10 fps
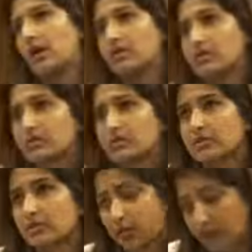I will
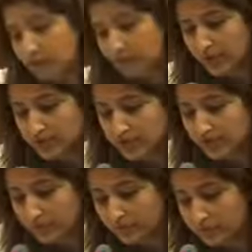start with
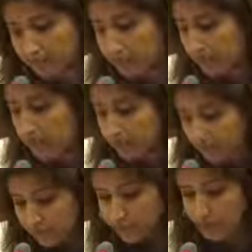the very
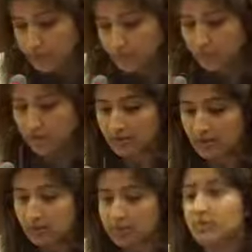first and
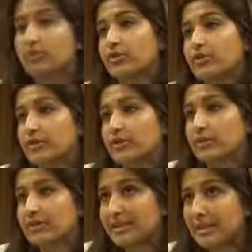most important
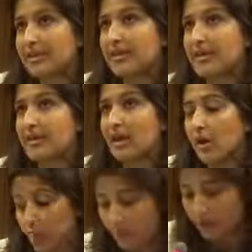thing.
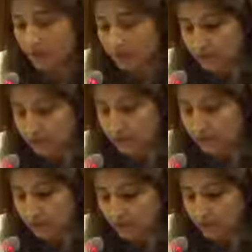Why the
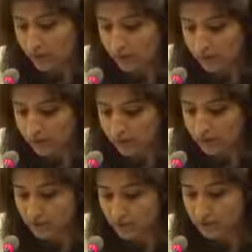UNRWA, which is
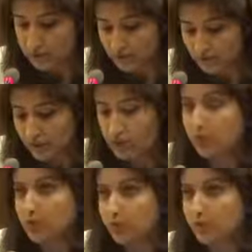the United
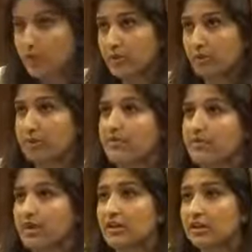Nations Work and
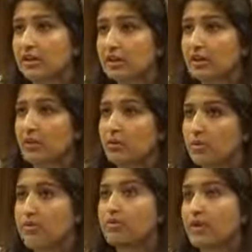Relief Agency that
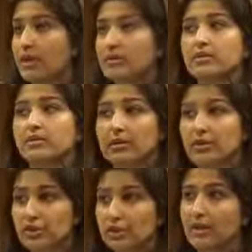was created
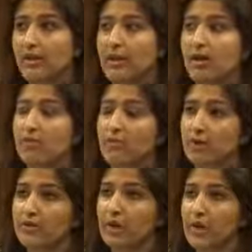specially
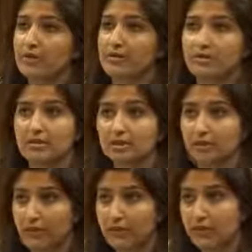for the
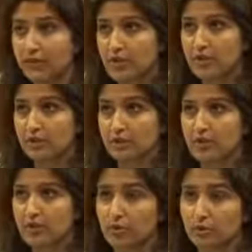Palestinian refugees, to
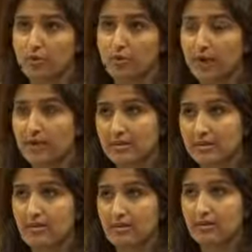absorb the
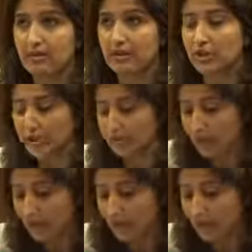Palestinian refugees,